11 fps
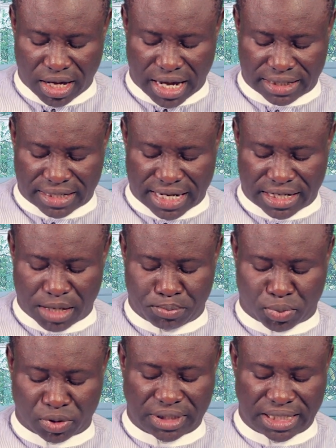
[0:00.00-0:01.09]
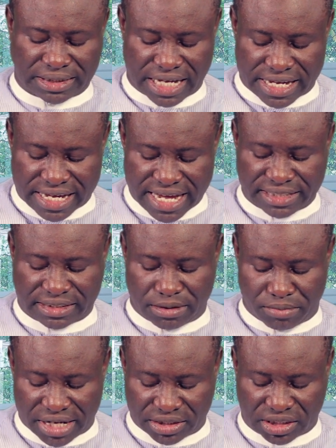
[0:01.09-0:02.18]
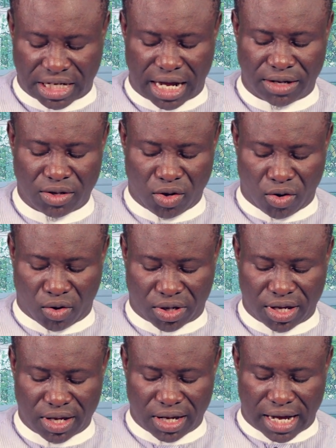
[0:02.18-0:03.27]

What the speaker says: And then it protects against dementia, okay?